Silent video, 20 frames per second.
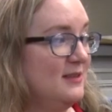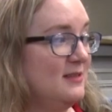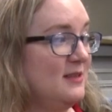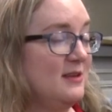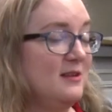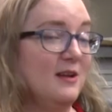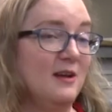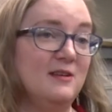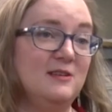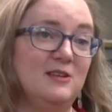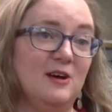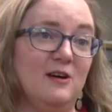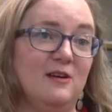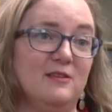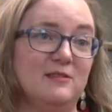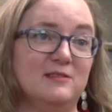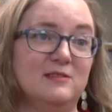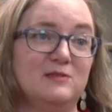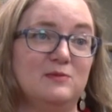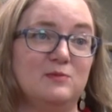the nun
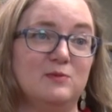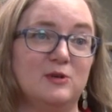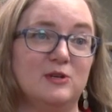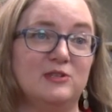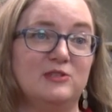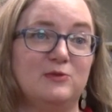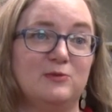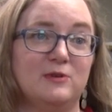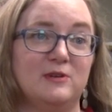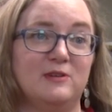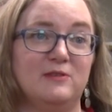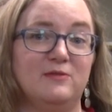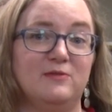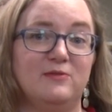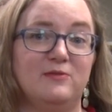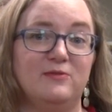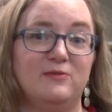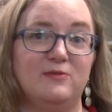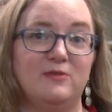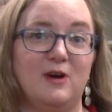dolls were sort of
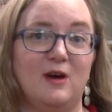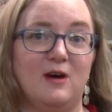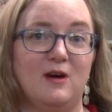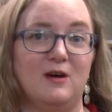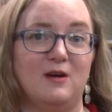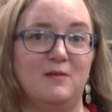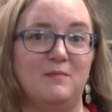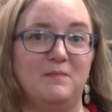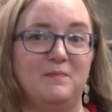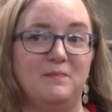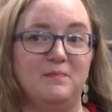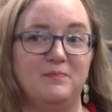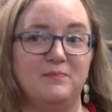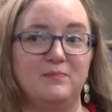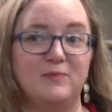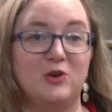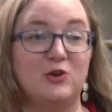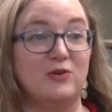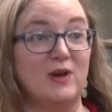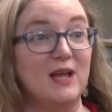um,
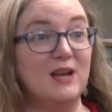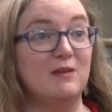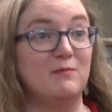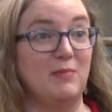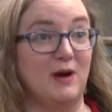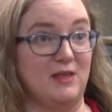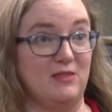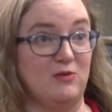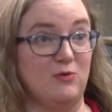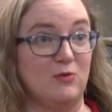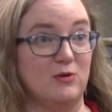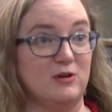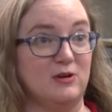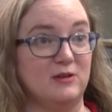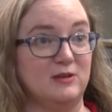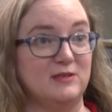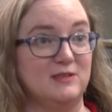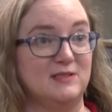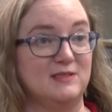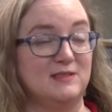created by the
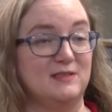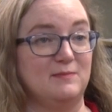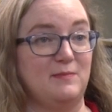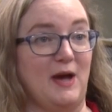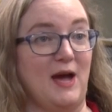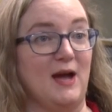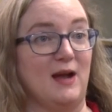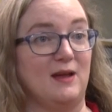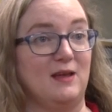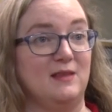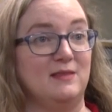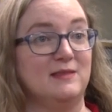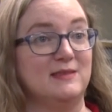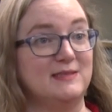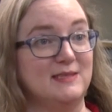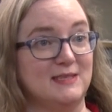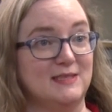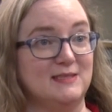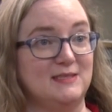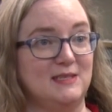orders back in the
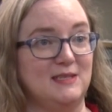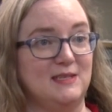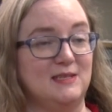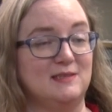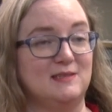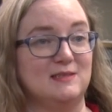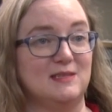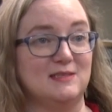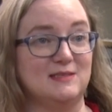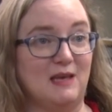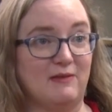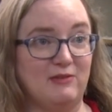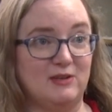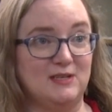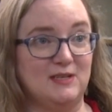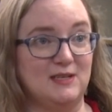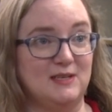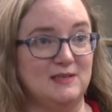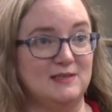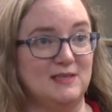60s and the
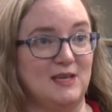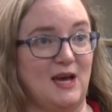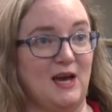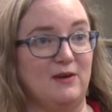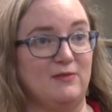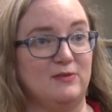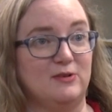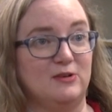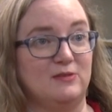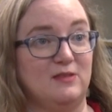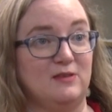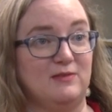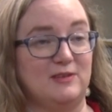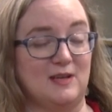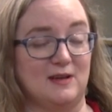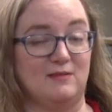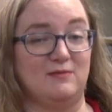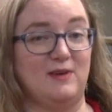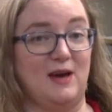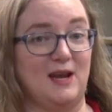70s after the
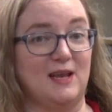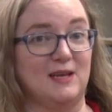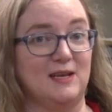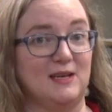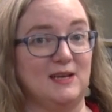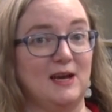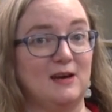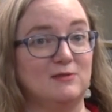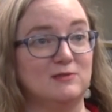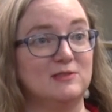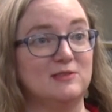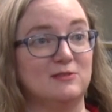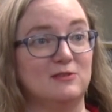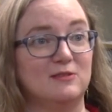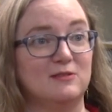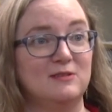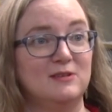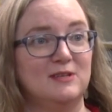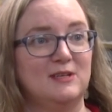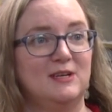Second Vatican
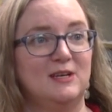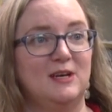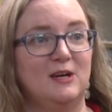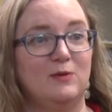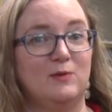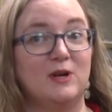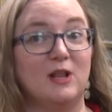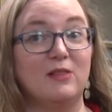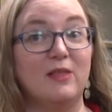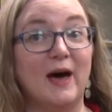Council when a